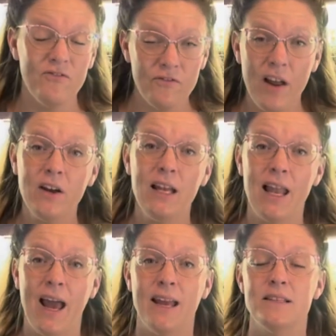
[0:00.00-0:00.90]
fairy
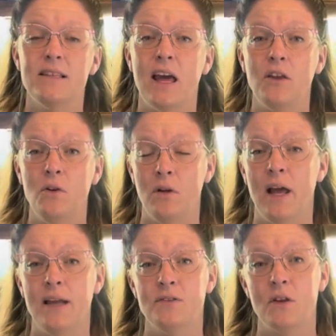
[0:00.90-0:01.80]
lights that
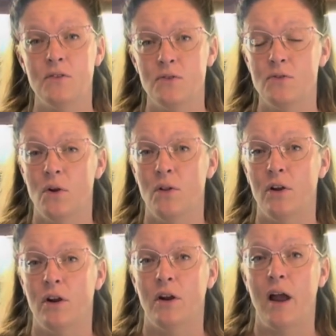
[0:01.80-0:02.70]
utilize
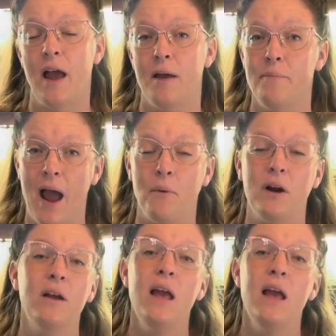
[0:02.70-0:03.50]
solar power.